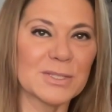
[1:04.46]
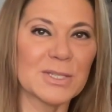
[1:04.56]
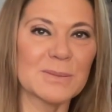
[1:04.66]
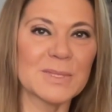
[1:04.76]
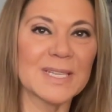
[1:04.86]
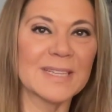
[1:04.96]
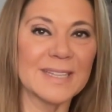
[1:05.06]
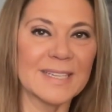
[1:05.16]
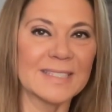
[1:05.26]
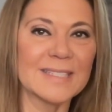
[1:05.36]
terms like
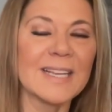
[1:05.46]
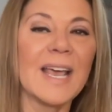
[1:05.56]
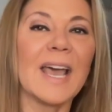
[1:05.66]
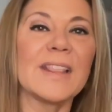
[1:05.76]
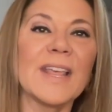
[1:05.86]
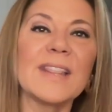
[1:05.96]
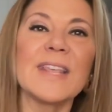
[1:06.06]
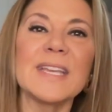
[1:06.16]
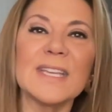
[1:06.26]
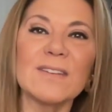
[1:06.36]
this, and then
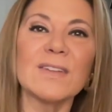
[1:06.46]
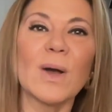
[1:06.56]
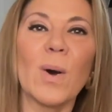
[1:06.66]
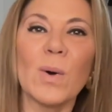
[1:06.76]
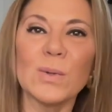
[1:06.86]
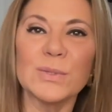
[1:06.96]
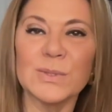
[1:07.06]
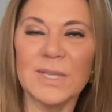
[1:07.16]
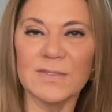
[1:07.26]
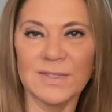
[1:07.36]
they give it a whole
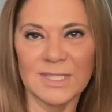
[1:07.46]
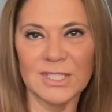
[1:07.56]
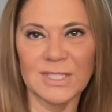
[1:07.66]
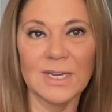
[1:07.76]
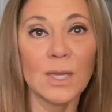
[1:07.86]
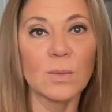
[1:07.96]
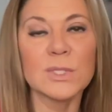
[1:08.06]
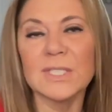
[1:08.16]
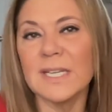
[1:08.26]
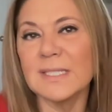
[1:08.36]
new definition,
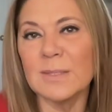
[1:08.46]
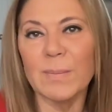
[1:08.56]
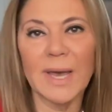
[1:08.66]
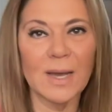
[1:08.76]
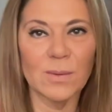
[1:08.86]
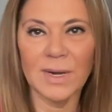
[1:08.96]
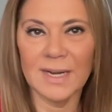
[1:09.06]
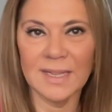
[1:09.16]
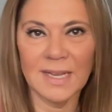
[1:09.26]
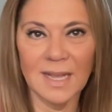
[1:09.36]
which takes the power
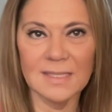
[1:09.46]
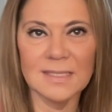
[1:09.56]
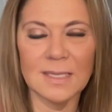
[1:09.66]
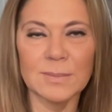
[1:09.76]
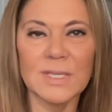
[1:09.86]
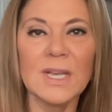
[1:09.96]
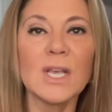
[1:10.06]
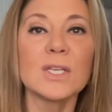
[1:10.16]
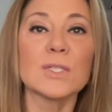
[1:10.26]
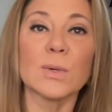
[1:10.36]
out of the concept.
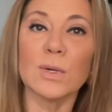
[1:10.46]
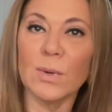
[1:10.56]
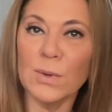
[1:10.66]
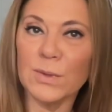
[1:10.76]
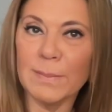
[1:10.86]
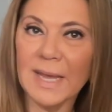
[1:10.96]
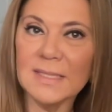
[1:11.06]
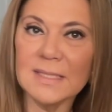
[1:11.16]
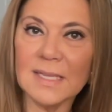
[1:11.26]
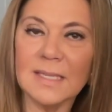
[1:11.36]
So, a growth
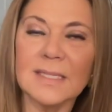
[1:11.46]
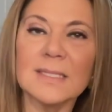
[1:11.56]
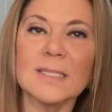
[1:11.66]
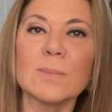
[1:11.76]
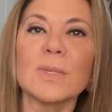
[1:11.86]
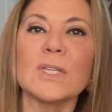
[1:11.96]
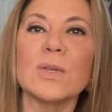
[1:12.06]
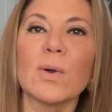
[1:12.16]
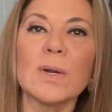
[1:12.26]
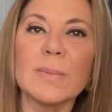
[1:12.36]
mindset is simply
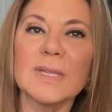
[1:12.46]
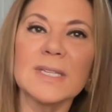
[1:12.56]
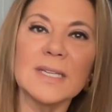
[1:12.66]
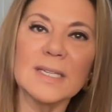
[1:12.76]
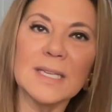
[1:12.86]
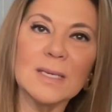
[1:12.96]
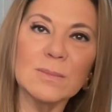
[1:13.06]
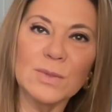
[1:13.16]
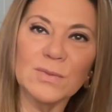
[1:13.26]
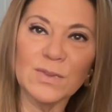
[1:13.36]
your ability to keep
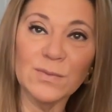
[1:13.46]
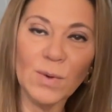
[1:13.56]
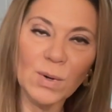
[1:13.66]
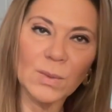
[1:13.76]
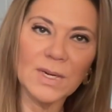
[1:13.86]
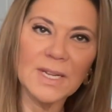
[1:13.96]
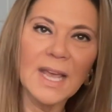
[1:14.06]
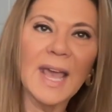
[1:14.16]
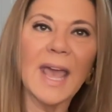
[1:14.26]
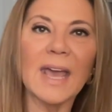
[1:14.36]
moving forward.
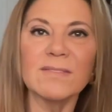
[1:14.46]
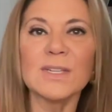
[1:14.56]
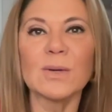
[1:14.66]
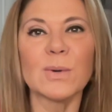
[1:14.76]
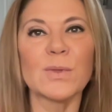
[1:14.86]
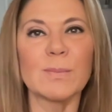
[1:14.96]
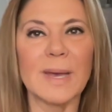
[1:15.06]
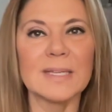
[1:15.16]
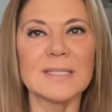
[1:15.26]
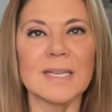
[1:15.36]
Having a growth
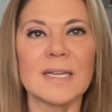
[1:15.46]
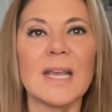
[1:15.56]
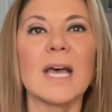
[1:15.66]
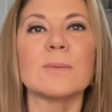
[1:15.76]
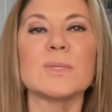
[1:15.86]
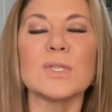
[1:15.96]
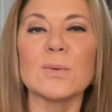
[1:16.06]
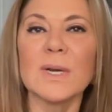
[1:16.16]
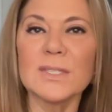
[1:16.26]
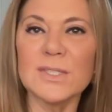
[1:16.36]
mindset helps you
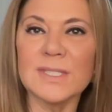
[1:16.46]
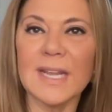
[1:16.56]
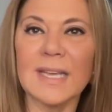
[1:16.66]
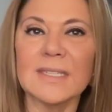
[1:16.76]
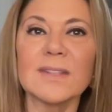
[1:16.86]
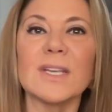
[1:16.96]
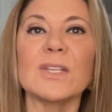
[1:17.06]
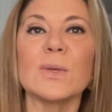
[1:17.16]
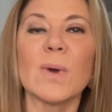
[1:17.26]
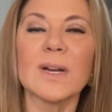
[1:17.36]
understand that
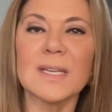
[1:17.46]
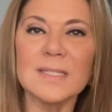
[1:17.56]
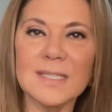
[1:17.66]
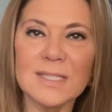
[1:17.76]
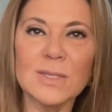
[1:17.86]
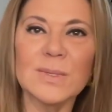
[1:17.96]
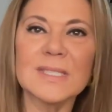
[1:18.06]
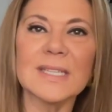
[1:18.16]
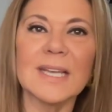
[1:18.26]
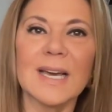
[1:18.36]
you are
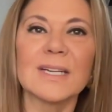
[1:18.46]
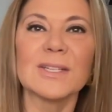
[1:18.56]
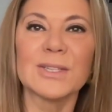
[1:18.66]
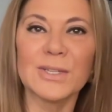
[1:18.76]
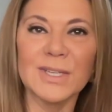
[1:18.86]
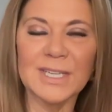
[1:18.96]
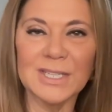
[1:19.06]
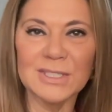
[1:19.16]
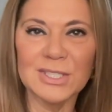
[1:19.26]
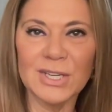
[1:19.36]
continuously on a learning
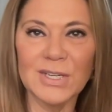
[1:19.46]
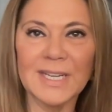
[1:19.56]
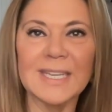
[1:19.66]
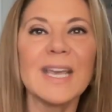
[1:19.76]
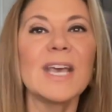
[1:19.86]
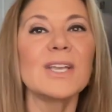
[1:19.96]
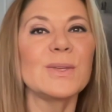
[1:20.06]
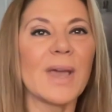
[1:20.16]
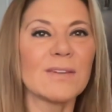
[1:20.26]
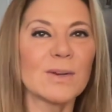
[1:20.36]
journey.
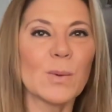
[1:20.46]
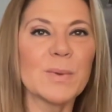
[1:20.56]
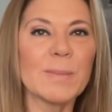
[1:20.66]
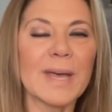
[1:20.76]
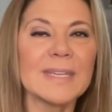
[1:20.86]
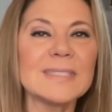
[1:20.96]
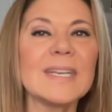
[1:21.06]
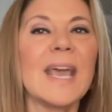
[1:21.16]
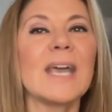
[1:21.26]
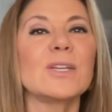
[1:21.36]
You have an open mind,
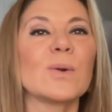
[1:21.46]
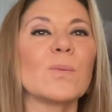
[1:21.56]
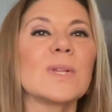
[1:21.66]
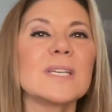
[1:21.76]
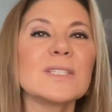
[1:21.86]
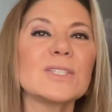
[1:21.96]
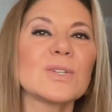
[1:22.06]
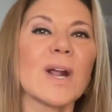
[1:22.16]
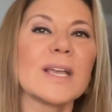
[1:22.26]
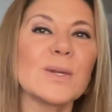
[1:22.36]
and you're willing to
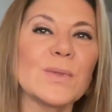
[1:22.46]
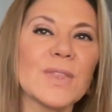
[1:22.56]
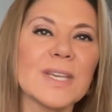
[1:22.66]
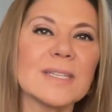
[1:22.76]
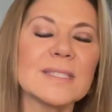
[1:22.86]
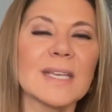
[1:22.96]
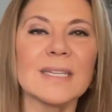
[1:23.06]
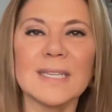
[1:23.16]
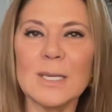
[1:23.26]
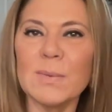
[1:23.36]
try new things
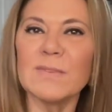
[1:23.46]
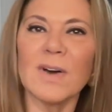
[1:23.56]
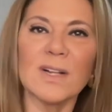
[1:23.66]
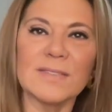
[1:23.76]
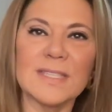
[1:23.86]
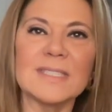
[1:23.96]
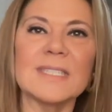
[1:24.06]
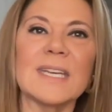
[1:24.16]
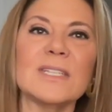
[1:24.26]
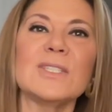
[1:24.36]
and keep evolving to
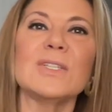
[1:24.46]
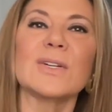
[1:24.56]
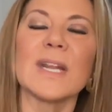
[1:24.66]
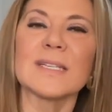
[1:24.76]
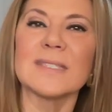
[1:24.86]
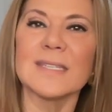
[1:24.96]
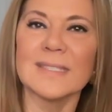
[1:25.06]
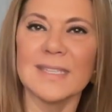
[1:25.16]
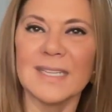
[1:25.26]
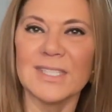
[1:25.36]
get to your next
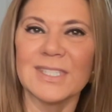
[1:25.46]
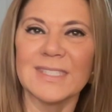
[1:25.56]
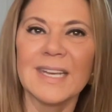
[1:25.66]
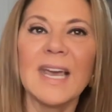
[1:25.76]
destination.